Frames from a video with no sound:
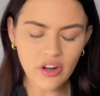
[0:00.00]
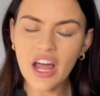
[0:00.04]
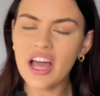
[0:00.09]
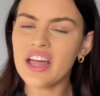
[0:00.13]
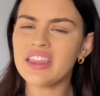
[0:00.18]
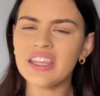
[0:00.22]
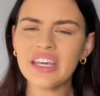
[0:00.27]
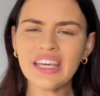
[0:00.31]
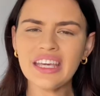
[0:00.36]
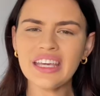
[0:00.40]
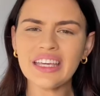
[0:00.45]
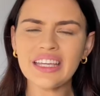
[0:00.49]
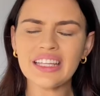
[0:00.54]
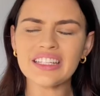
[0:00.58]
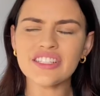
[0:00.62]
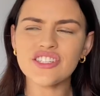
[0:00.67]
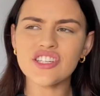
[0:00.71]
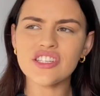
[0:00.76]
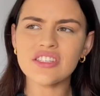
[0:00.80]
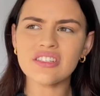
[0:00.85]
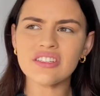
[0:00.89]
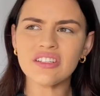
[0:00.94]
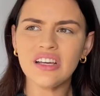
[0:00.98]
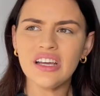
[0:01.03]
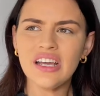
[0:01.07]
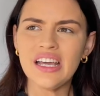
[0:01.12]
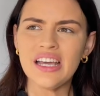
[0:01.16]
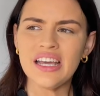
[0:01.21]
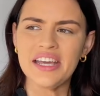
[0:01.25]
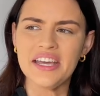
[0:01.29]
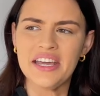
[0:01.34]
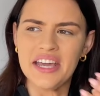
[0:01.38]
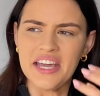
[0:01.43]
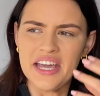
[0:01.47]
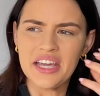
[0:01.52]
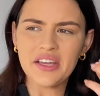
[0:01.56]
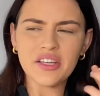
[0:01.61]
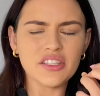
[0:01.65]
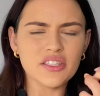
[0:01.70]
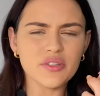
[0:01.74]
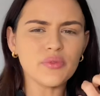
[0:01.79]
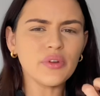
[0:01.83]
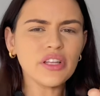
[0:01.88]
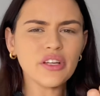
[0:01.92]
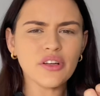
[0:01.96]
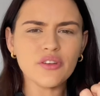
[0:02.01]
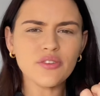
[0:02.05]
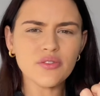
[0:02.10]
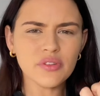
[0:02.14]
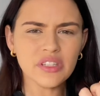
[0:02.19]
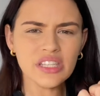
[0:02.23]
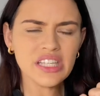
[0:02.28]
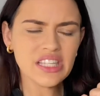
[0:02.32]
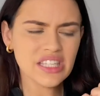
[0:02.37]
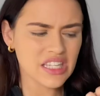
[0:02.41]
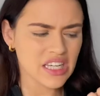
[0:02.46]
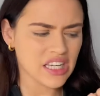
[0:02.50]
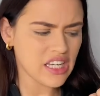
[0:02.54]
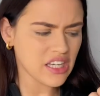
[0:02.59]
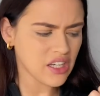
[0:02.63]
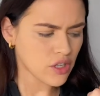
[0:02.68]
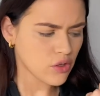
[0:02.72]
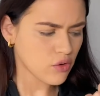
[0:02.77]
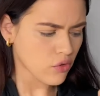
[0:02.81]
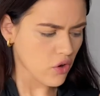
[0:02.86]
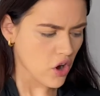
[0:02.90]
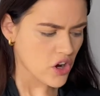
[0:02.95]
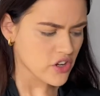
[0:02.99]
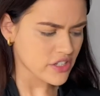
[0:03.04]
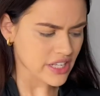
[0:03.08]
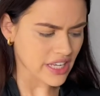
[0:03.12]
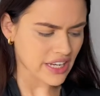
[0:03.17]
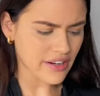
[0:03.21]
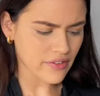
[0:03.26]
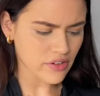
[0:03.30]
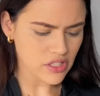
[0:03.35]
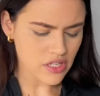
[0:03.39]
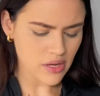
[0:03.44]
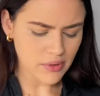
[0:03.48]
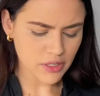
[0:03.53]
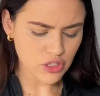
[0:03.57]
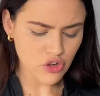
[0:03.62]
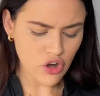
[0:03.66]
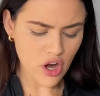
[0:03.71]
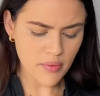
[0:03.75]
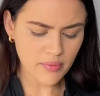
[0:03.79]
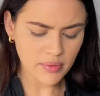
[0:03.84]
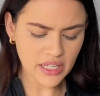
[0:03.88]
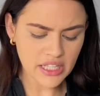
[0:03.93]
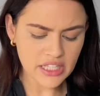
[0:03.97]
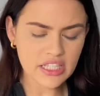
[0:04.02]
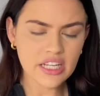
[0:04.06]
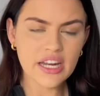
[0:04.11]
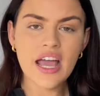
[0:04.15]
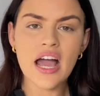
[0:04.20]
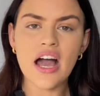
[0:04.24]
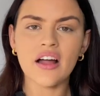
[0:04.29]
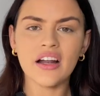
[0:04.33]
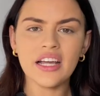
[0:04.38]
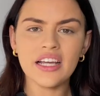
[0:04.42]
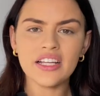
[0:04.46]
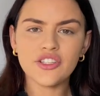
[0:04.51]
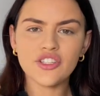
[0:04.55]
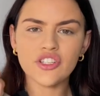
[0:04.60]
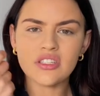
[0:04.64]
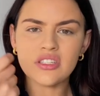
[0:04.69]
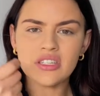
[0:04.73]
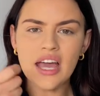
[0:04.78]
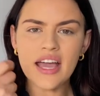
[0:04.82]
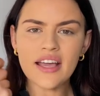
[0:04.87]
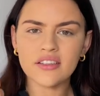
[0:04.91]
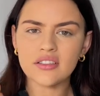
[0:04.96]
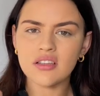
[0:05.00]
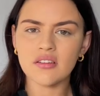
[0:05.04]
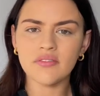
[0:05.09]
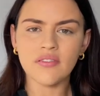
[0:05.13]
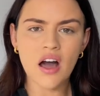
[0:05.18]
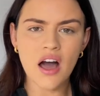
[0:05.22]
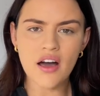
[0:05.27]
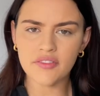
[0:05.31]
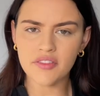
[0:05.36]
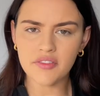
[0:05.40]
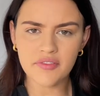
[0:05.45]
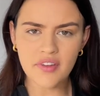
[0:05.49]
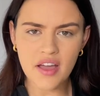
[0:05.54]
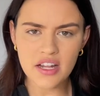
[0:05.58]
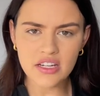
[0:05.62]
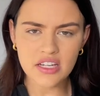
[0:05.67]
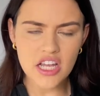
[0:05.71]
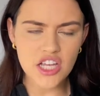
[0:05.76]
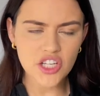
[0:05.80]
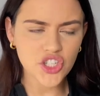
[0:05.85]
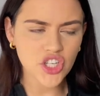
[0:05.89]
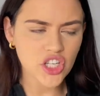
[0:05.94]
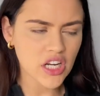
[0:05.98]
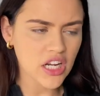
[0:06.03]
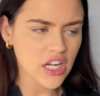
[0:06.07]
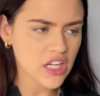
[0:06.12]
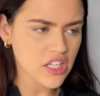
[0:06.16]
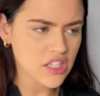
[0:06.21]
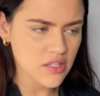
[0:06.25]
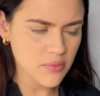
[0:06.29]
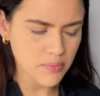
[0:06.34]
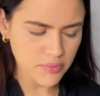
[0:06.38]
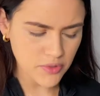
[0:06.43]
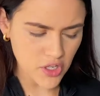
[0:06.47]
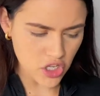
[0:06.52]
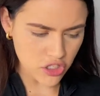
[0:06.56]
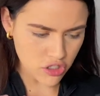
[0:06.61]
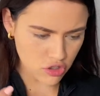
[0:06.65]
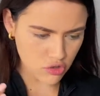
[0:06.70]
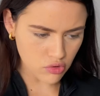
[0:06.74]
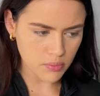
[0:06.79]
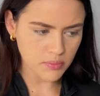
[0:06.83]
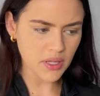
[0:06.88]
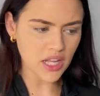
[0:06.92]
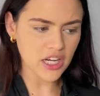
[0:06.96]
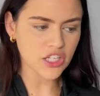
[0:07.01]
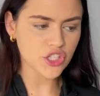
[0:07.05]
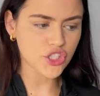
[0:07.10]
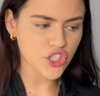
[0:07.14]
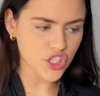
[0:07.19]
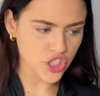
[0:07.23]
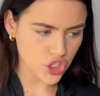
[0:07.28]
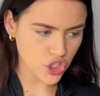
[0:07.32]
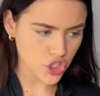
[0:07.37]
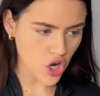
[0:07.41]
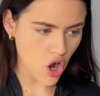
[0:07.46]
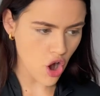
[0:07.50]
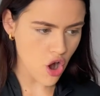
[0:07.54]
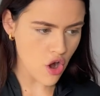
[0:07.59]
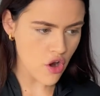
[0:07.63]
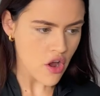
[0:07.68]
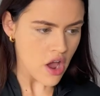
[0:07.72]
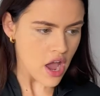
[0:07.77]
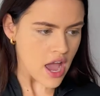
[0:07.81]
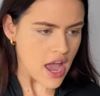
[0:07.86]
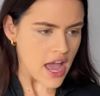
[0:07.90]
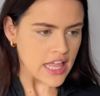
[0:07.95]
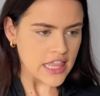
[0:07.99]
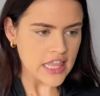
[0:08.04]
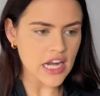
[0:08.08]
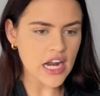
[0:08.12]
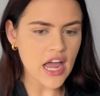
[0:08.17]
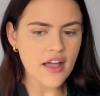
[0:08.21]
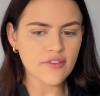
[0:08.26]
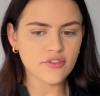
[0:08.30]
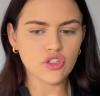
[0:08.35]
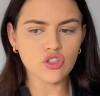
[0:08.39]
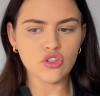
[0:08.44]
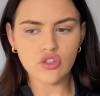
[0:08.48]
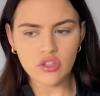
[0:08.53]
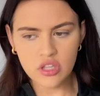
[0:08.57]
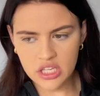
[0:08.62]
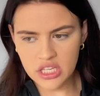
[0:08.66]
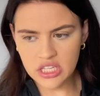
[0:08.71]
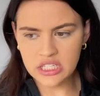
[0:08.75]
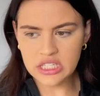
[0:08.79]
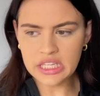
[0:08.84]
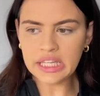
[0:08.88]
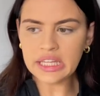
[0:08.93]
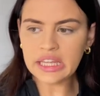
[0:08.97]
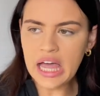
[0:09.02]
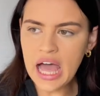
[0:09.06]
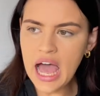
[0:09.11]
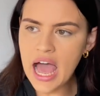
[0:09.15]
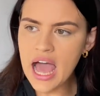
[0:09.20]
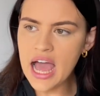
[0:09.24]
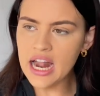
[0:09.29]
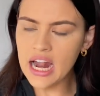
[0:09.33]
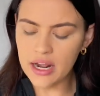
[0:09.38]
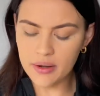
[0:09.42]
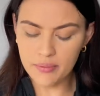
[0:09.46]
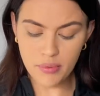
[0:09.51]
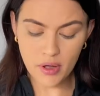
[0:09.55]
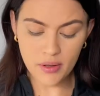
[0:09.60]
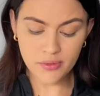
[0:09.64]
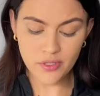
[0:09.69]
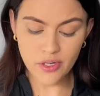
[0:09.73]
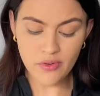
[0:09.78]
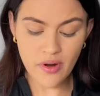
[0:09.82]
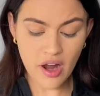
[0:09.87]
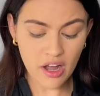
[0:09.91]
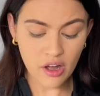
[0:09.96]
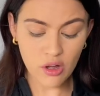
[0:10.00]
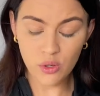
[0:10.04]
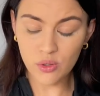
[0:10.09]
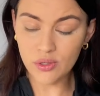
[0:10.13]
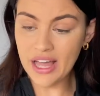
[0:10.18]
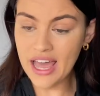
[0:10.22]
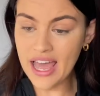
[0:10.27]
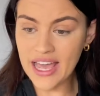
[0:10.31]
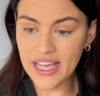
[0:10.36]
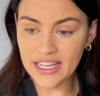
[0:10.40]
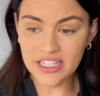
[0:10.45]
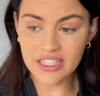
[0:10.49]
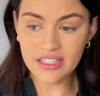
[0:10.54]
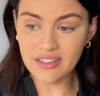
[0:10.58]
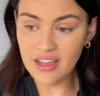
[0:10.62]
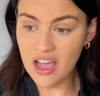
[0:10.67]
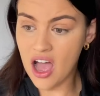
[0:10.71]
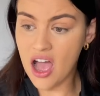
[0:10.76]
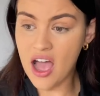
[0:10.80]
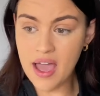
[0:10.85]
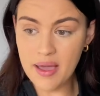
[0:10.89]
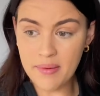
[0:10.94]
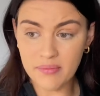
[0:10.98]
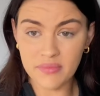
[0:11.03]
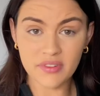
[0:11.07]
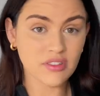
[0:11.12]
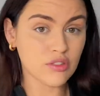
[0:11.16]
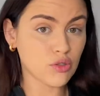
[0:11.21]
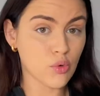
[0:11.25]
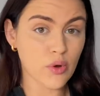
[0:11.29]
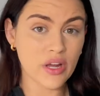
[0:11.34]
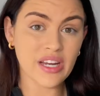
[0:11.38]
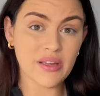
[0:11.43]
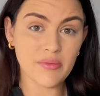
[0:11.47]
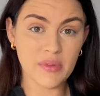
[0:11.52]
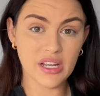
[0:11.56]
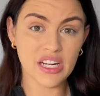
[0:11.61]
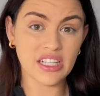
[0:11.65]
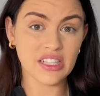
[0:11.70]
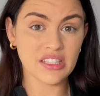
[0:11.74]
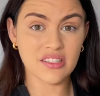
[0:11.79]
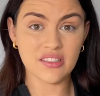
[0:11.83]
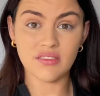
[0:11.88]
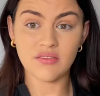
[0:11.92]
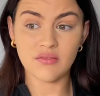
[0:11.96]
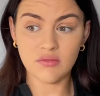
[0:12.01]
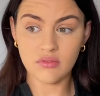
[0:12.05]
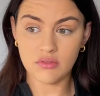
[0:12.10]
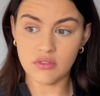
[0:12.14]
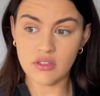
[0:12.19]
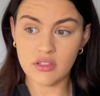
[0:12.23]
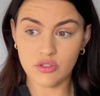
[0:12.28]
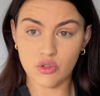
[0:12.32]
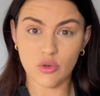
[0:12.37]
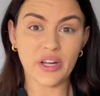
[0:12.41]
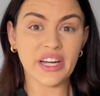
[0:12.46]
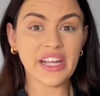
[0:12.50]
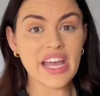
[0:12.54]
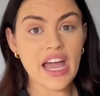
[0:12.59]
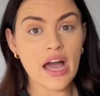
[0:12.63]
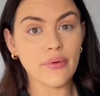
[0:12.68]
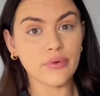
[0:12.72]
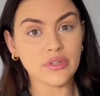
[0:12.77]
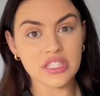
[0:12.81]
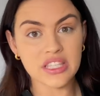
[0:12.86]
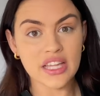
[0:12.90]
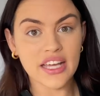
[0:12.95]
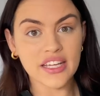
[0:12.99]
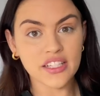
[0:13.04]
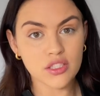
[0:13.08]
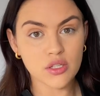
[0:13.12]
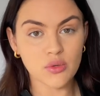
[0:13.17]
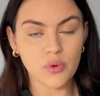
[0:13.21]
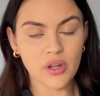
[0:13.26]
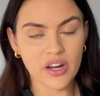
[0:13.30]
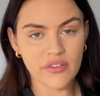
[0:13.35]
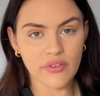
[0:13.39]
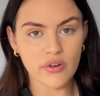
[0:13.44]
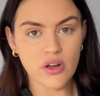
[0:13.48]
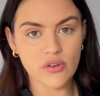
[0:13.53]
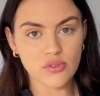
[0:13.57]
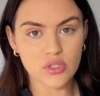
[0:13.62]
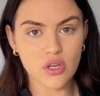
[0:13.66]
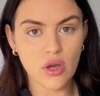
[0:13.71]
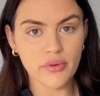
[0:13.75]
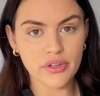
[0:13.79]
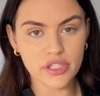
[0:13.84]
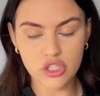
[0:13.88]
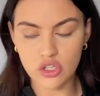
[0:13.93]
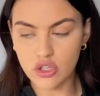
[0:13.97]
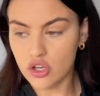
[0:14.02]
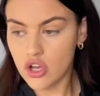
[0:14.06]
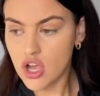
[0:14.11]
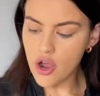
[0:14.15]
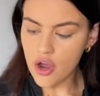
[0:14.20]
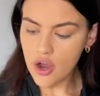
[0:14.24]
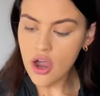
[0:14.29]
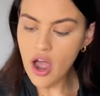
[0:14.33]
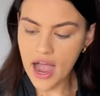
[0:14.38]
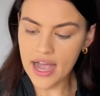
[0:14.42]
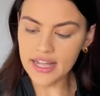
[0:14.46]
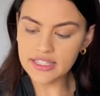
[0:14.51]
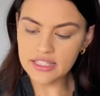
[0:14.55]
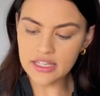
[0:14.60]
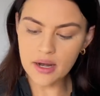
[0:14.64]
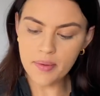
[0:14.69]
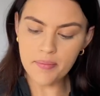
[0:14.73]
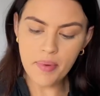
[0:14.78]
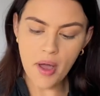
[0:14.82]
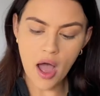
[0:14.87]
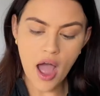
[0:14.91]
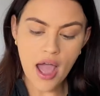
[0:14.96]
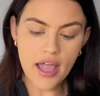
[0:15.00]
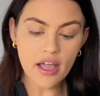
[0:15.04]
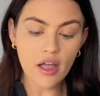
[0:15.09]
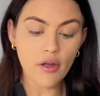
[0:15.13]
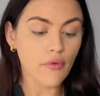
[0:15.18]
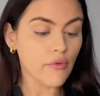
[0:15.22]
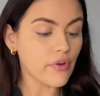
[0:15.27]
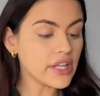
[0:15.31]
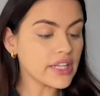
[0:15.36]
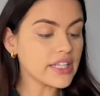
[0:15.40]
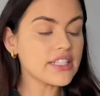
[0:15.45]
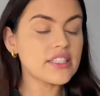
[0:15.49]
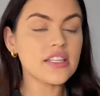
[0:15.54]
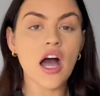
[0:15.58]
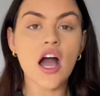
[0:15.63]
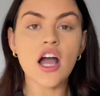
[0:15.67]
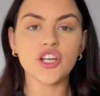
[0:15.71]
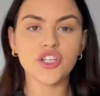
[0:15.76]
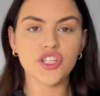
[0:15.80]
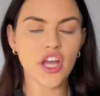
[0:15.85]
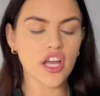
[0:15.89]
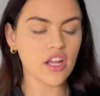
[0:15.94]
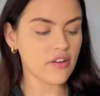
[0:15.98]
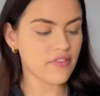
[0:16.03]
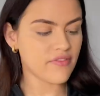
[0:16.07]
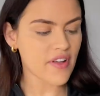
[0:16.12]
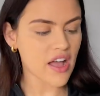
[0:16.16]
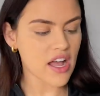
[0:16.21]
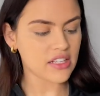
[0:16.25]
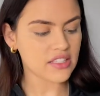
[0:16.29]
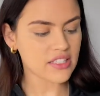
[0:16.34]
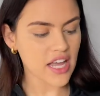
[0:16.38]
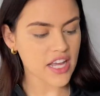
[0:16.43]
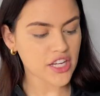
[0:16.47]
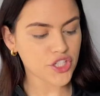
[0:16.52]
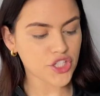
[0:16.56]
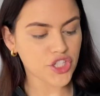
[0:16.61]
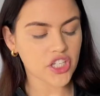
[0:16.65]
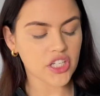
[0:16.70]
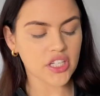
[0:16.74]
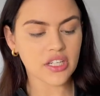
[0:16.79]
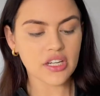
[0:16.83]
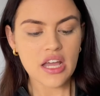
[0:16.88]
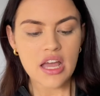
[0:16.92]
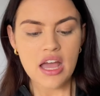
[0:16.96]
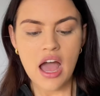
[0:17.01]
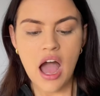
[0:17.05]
I think it goes really sticky and gross. And every time I try to blend it out, it just takes off half the foundation and it's a potential bloody shit show. And then I have to do this and that and Bob's your uncle and I'm 20 hours late to whatever I was going to. So I ended up buying a really dark shade of foundation.